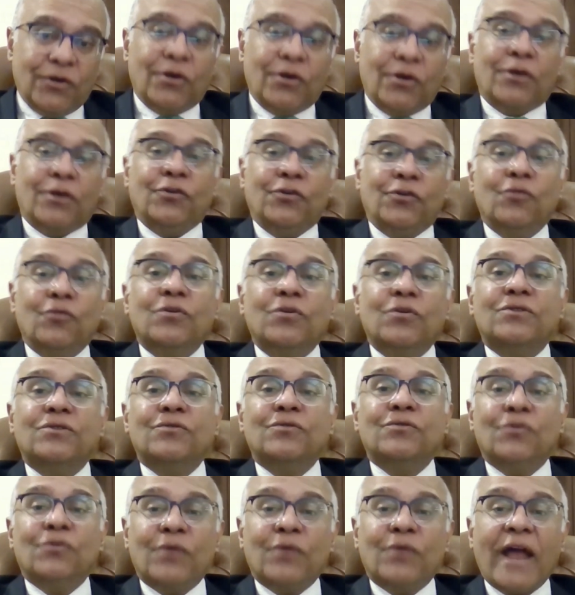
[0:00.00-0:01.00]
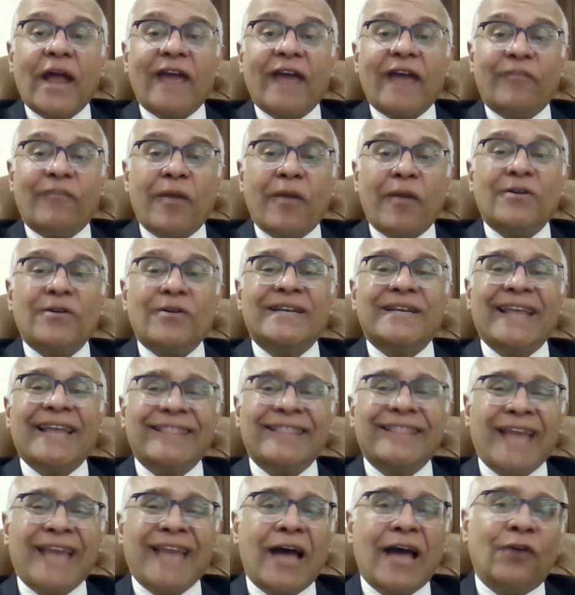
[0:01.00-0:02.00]
you would have about
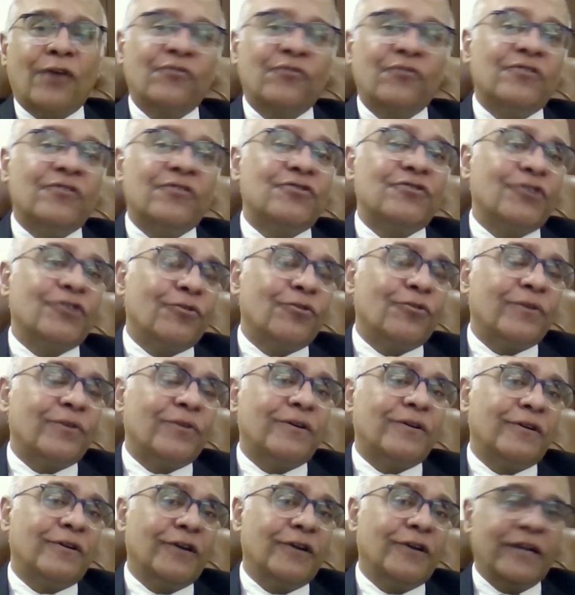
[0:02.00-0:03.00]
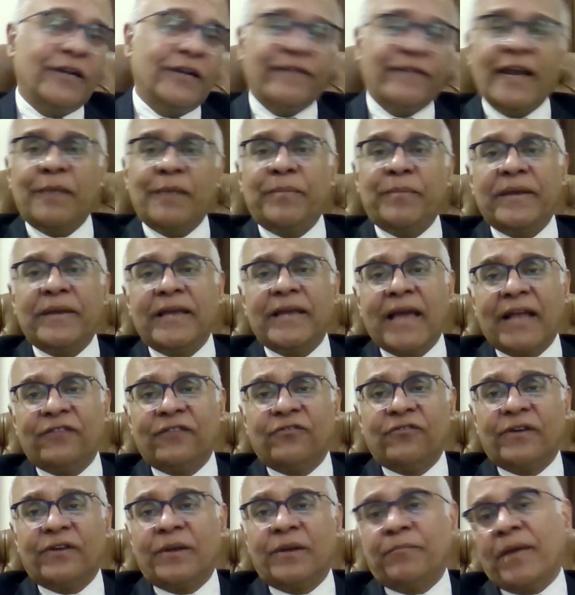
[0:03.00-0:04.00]
10,000 children developing
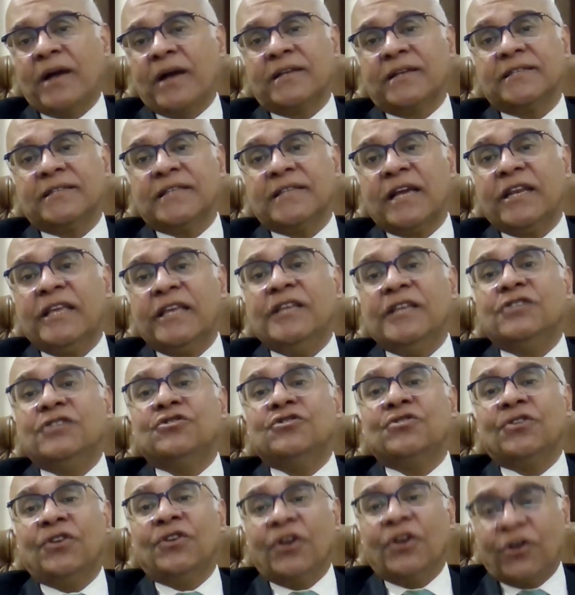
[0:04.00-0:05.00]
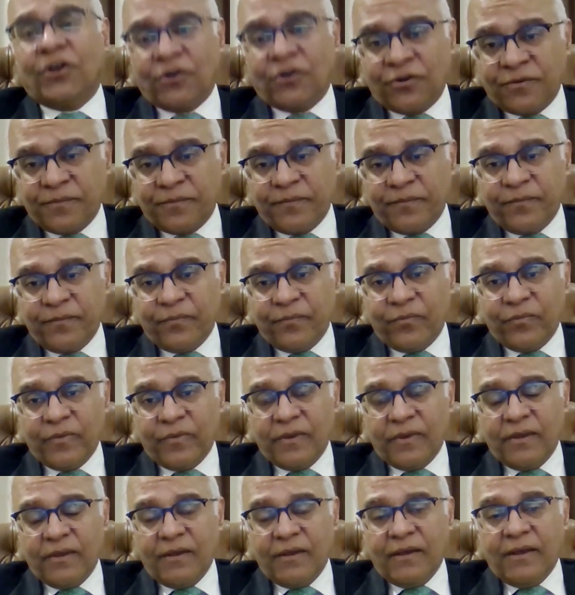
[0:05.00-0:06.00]
cancer in Pakistan each year.
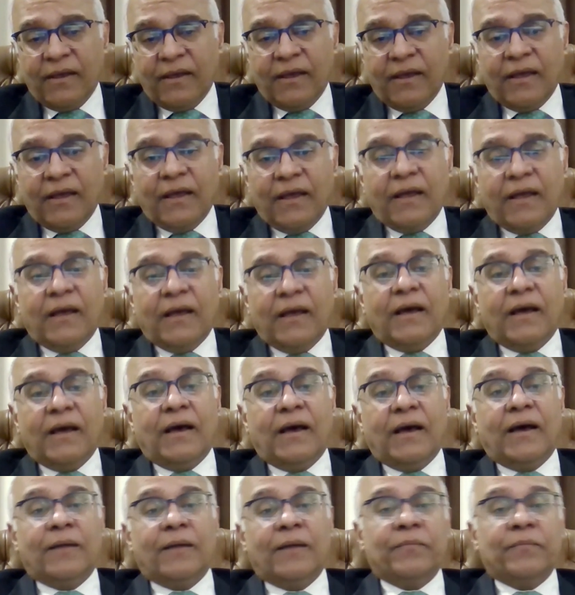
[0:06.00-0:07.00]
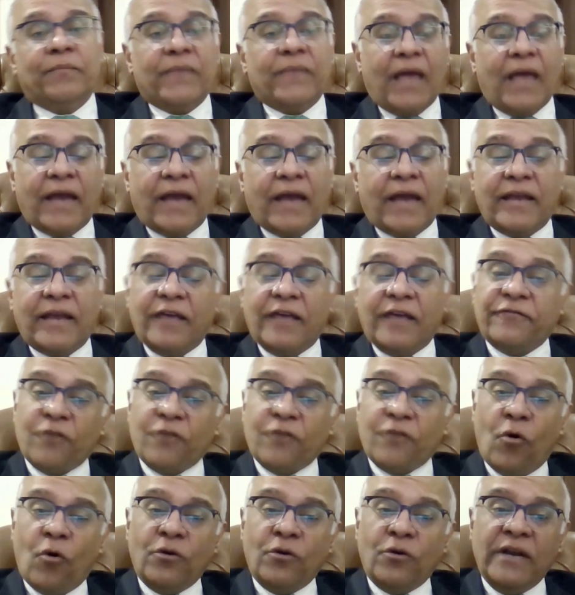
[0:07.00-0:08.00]
And if
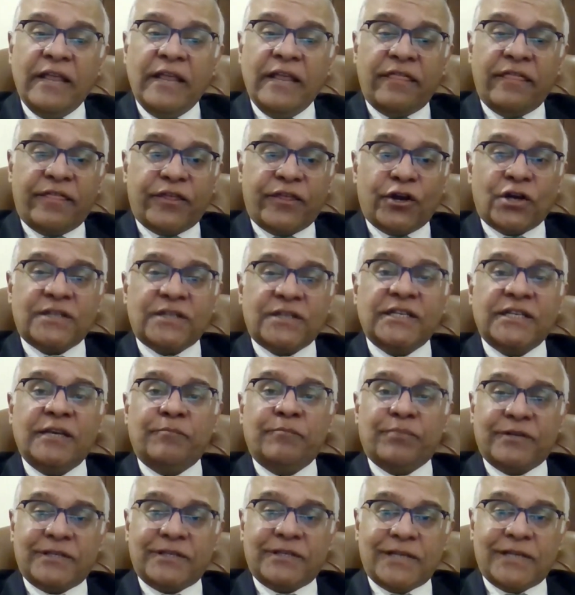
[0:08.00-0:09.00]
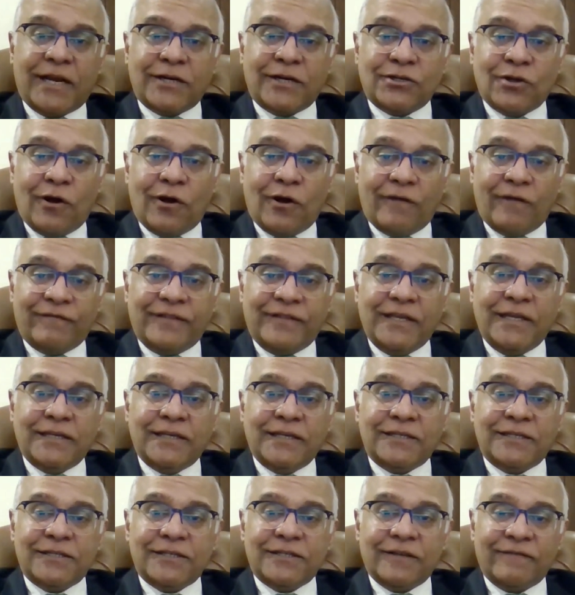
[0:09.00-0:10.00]
only 30% of
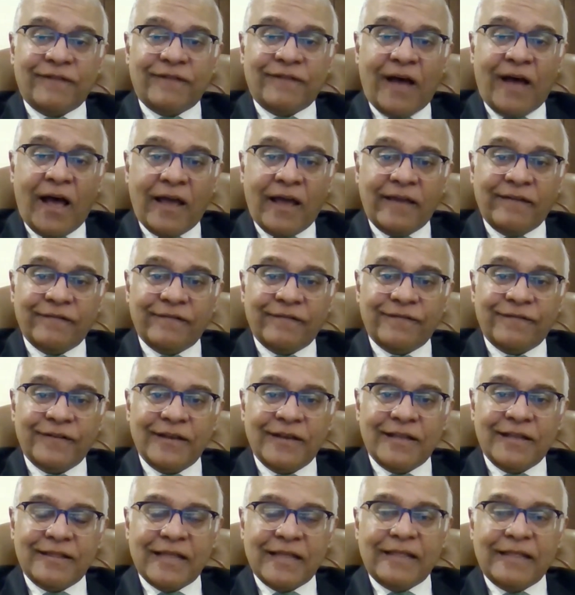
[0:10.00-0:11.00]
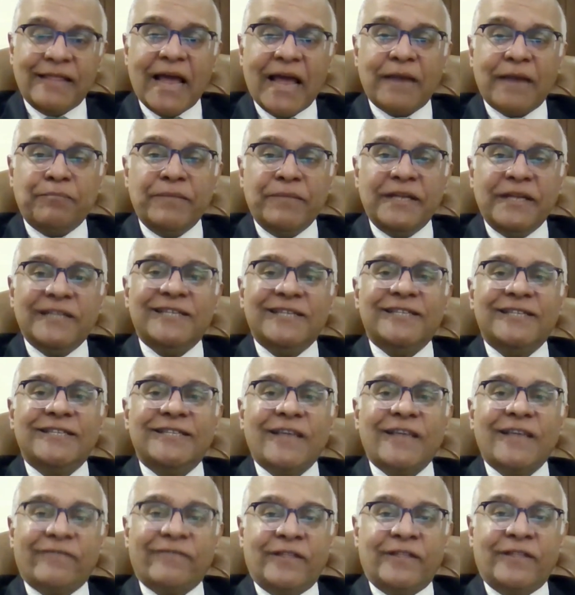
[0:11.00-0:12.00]
these survived, then that means
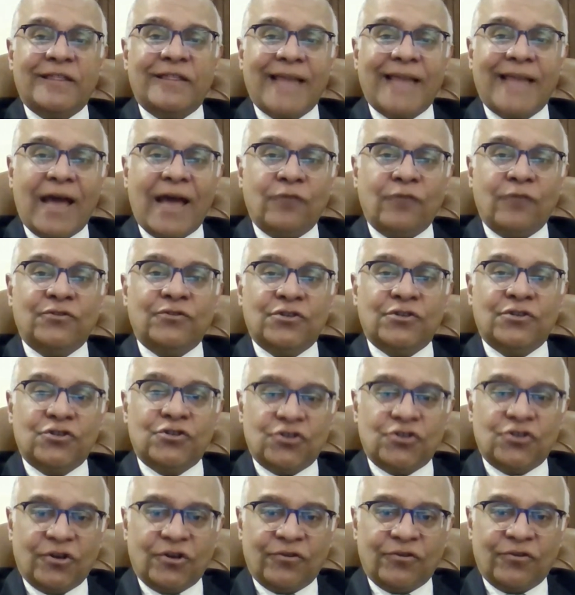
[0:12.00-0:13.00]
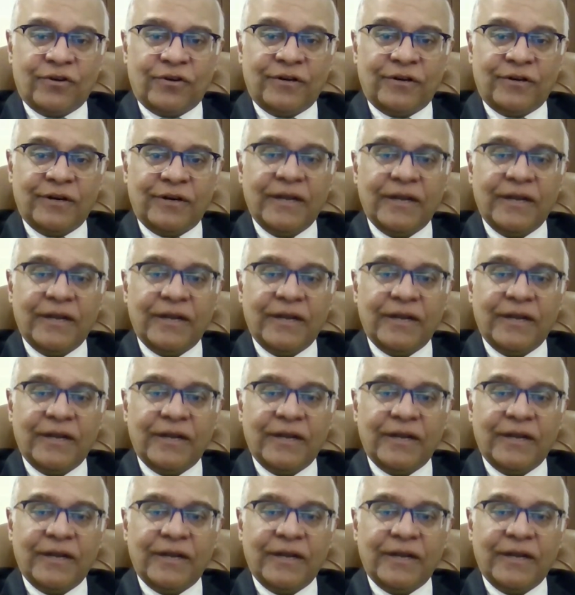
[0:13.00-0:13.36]
7,000 children